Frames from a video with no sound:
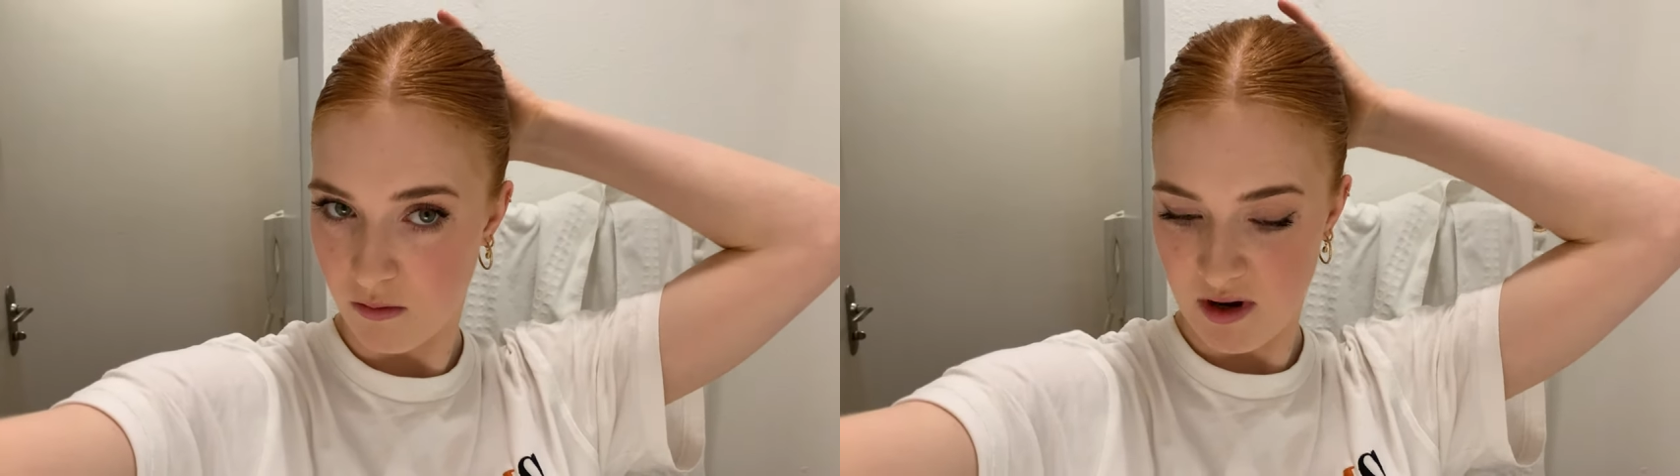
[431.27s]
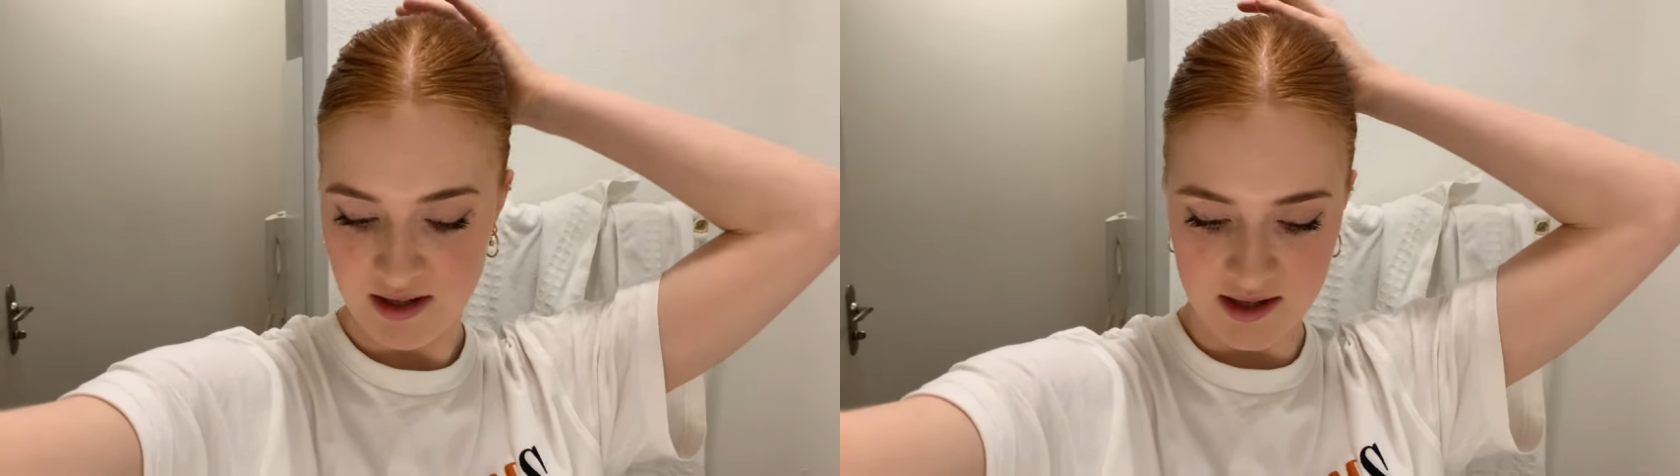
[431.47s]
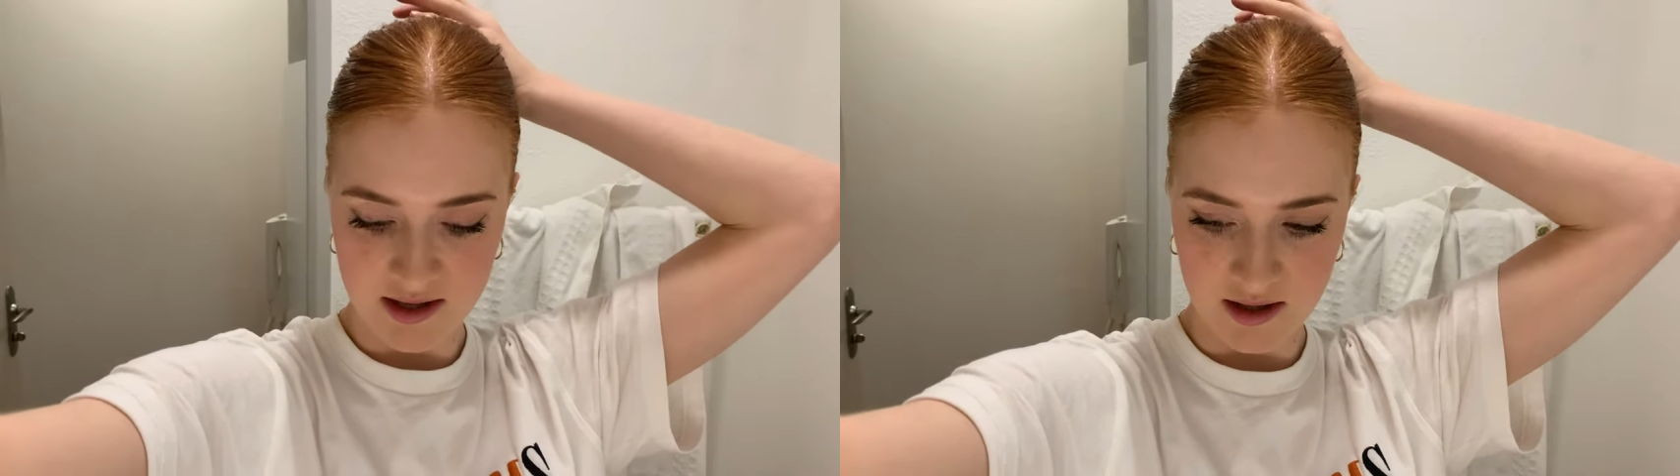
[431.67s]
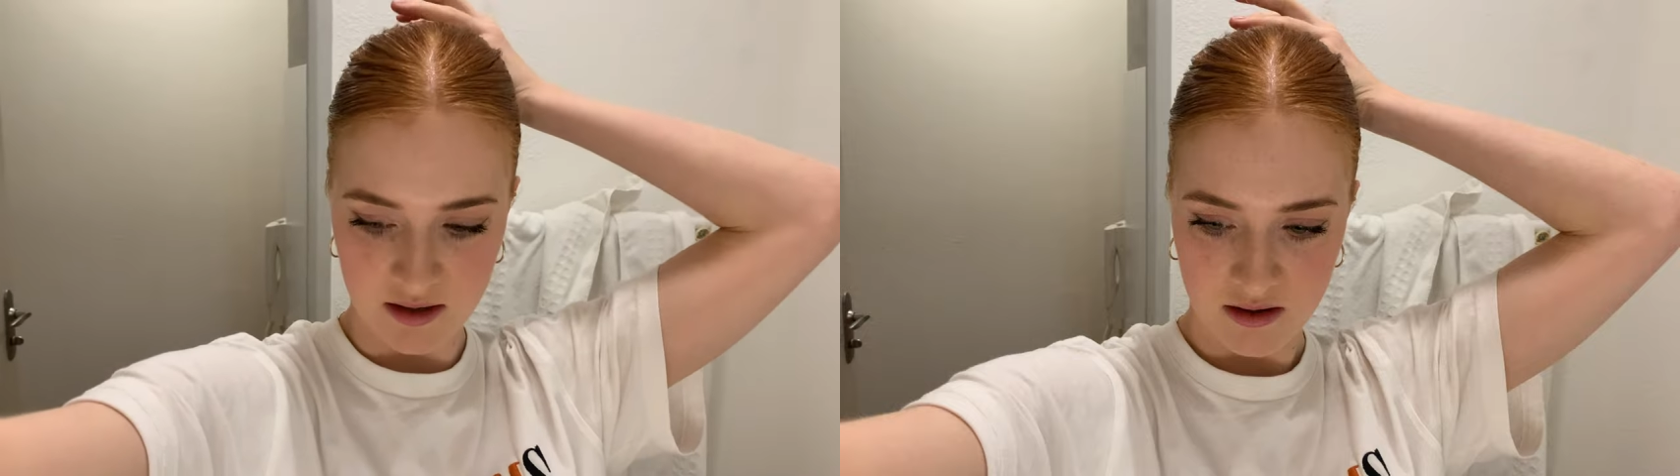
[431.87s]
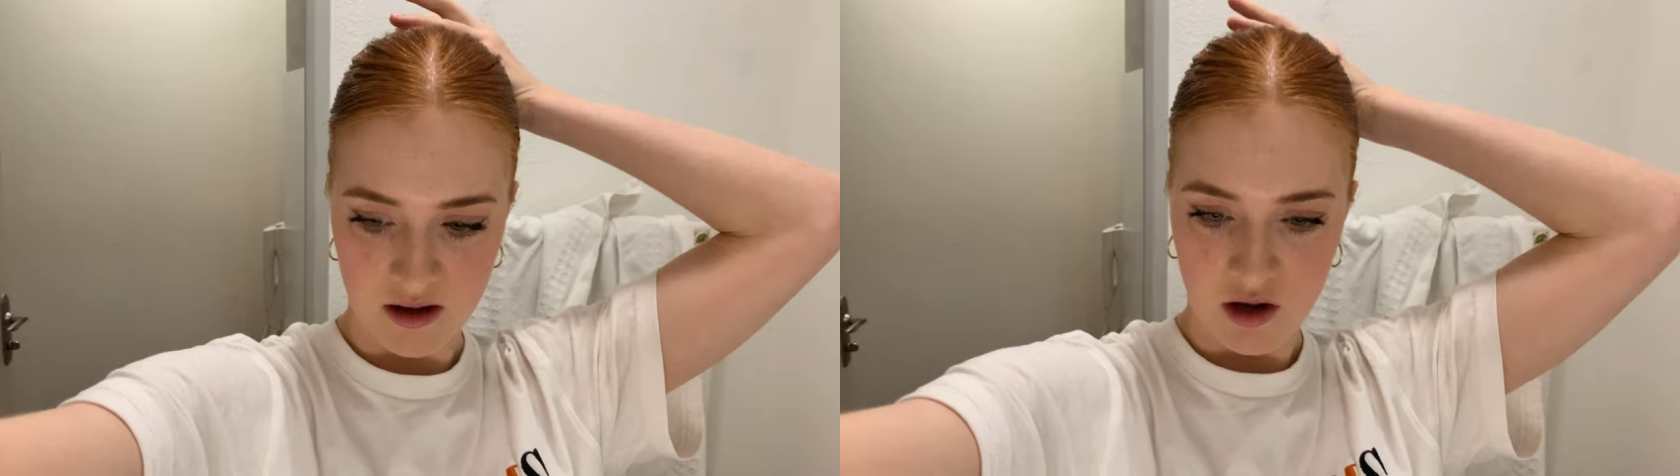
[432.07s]
my sister,
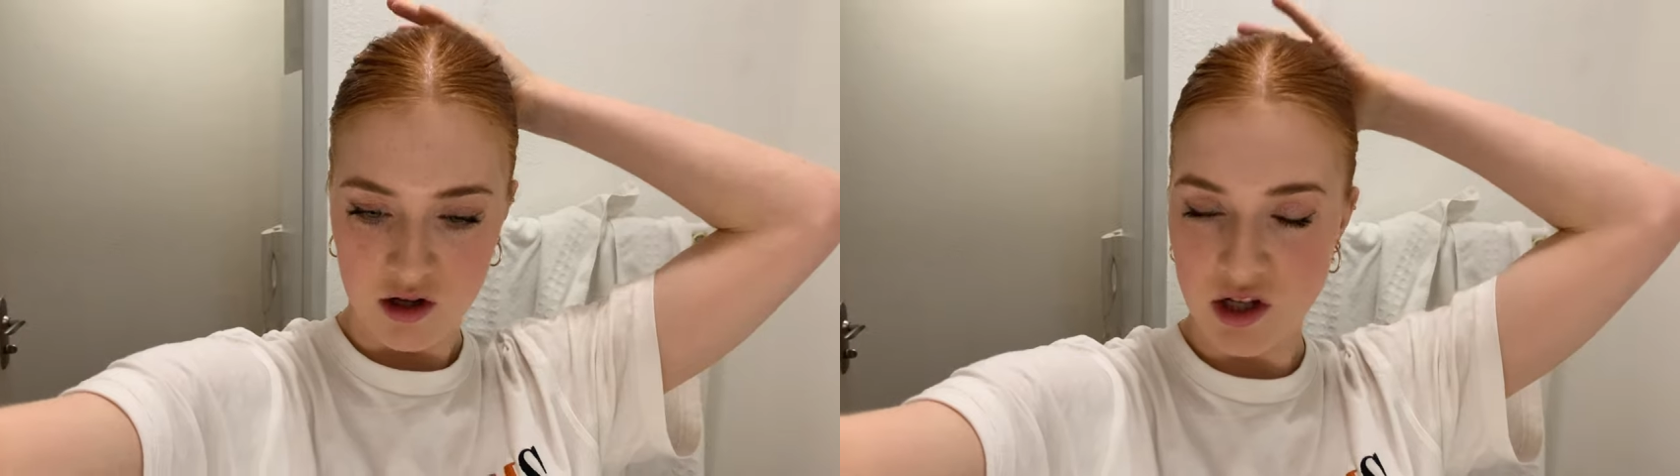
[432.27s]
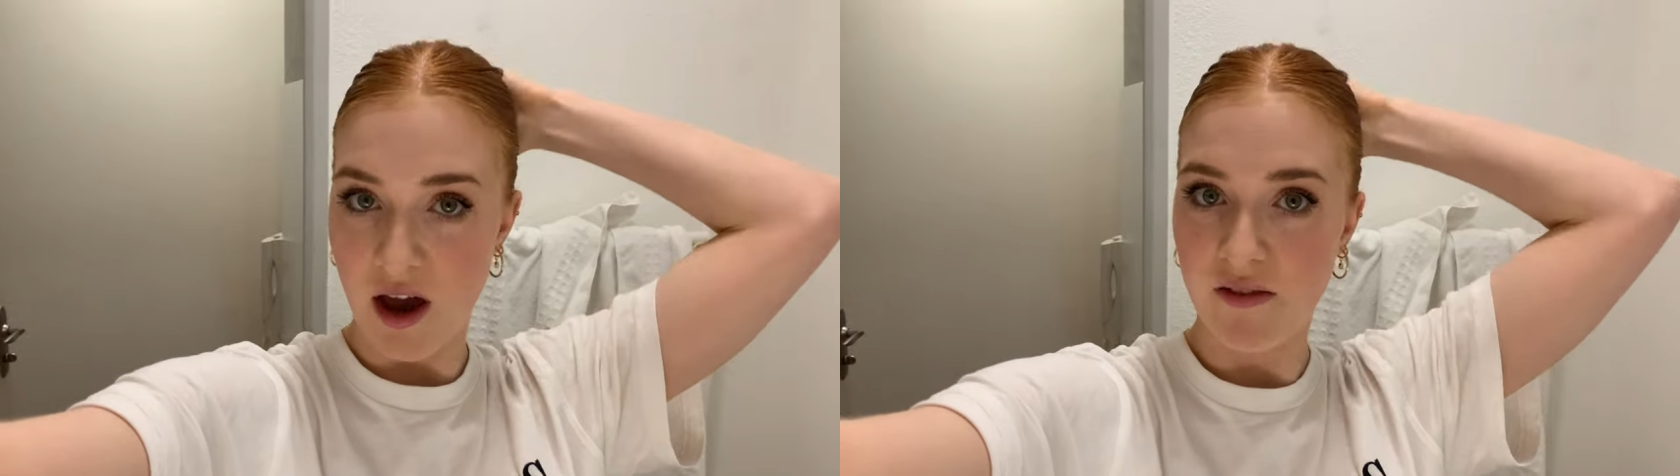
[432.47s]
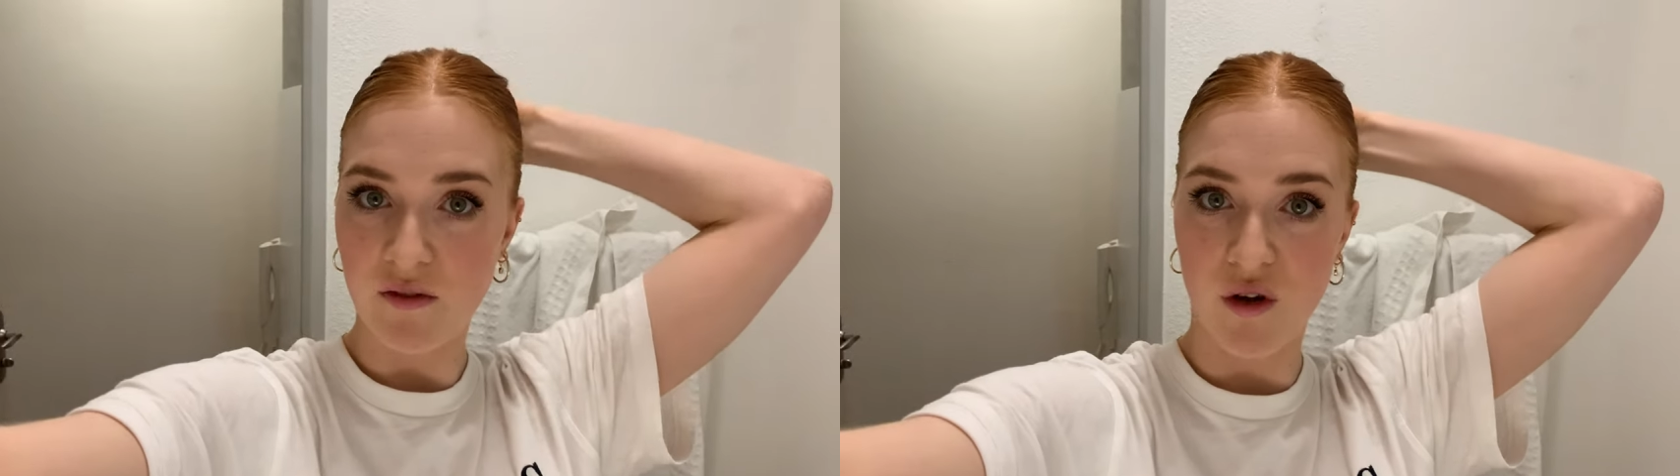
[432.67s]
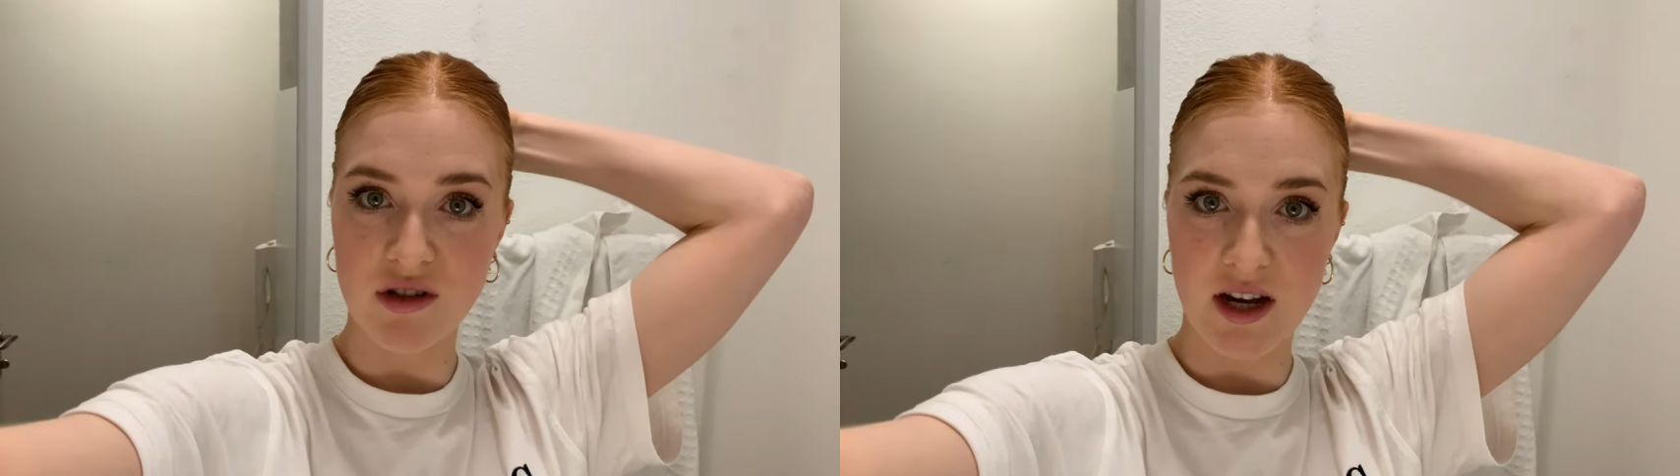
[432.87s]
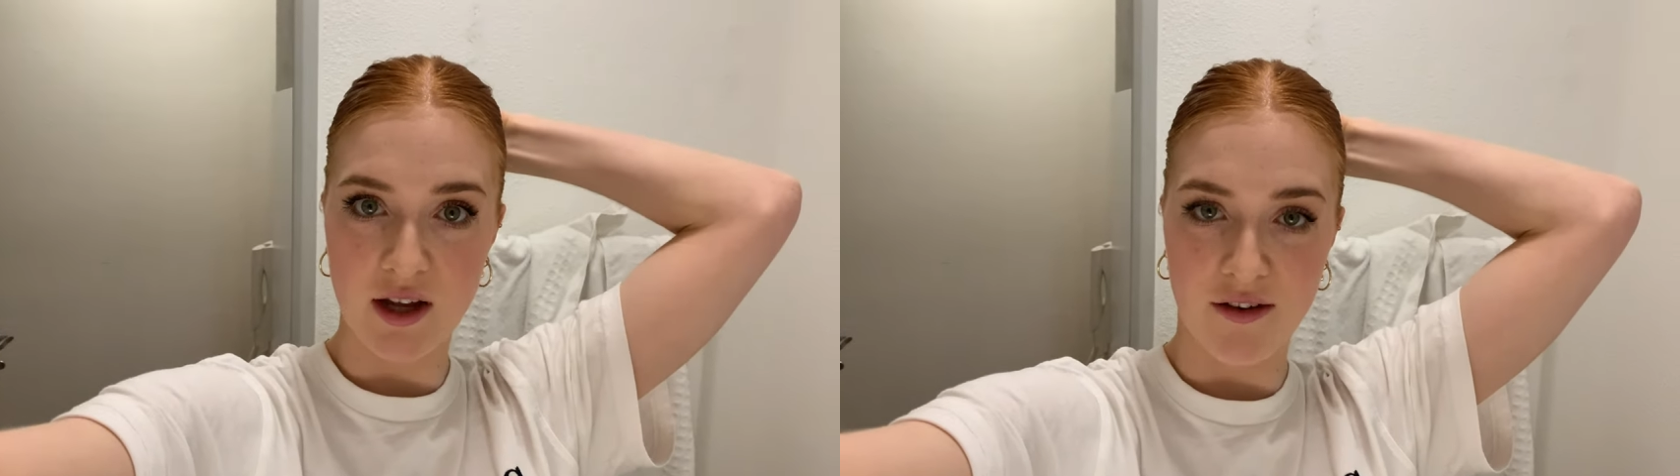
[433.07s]
so I haven't vlogged
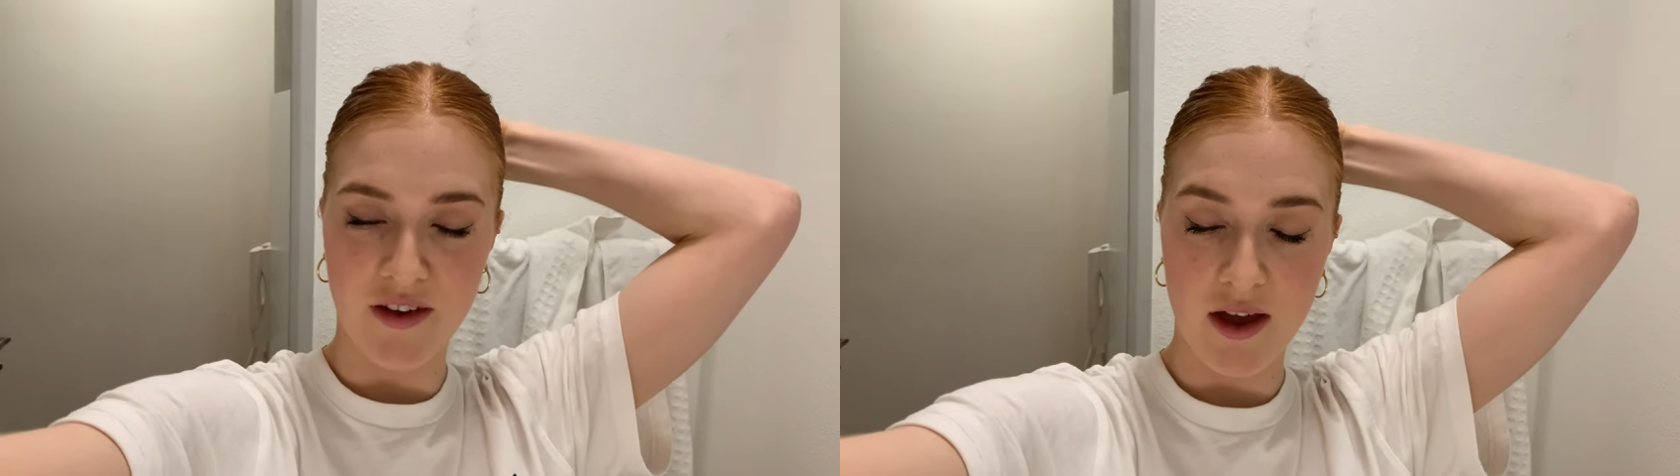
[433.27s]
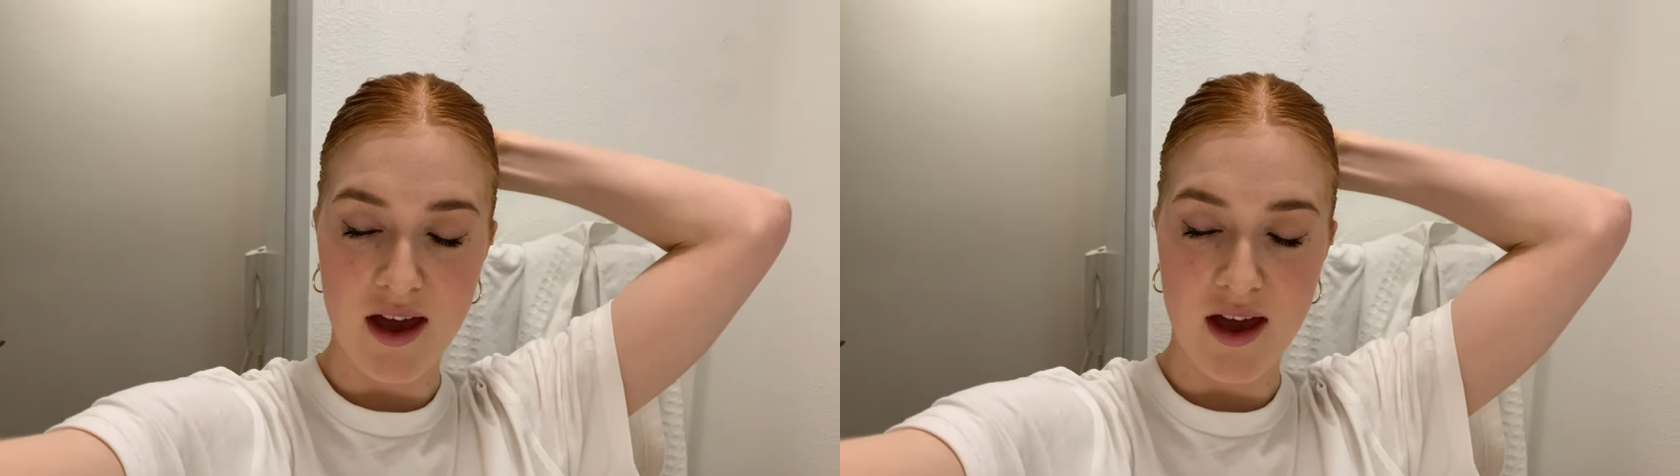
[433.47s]
any of it.